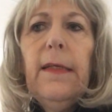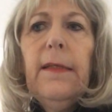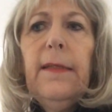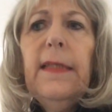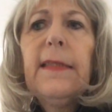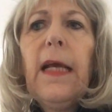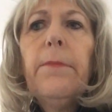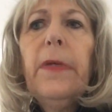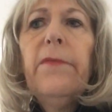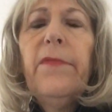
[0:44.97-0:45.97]
this
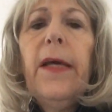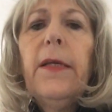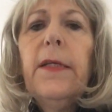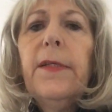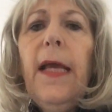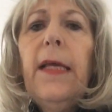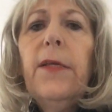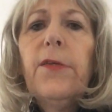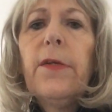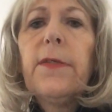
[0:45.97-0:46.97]
can be very
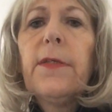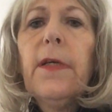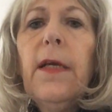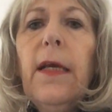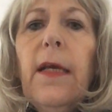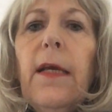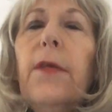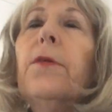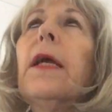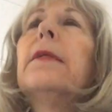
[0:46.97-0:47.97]
dangerous.
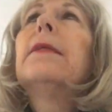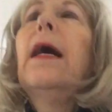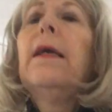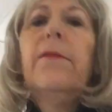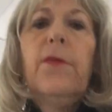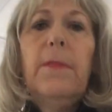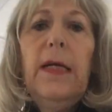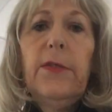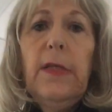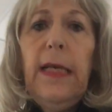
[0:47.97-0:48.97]
You can die from
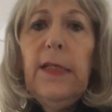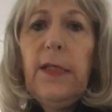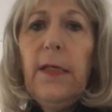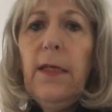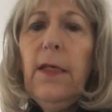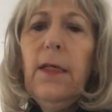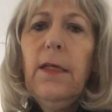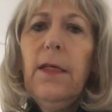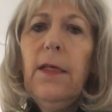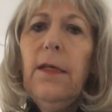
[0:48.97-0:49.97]
isolation.
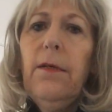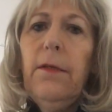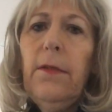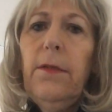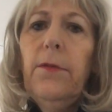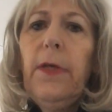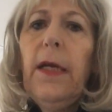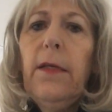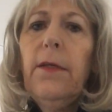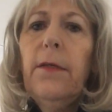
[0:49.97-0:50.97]
You
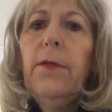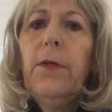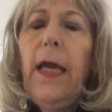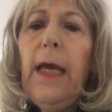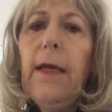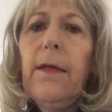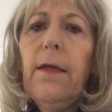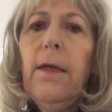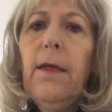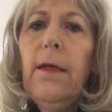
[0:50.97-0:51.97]
can.
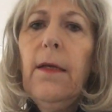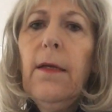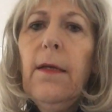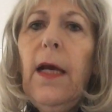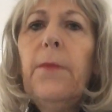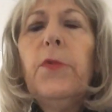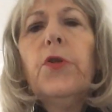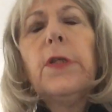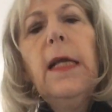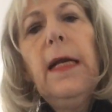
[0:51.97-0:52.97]
I'm
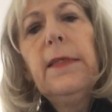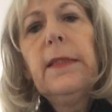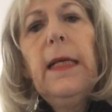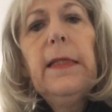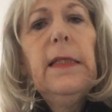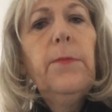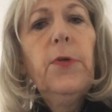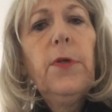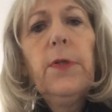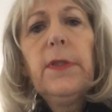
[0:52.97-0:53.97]
usually isolated
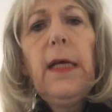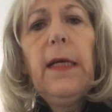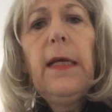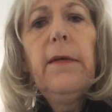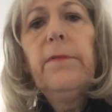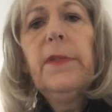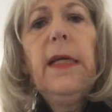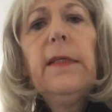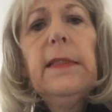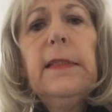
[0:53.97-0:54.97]
because I have
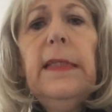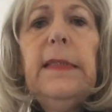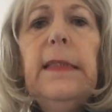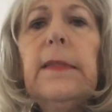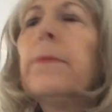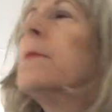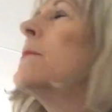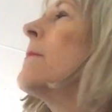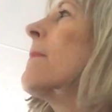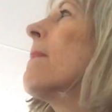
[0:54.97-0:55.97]
10 diseases.
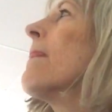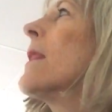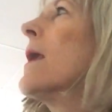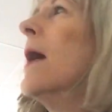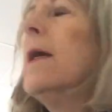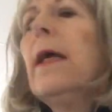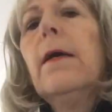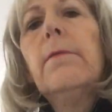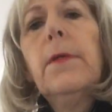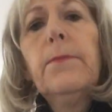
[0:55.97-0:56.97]
I have,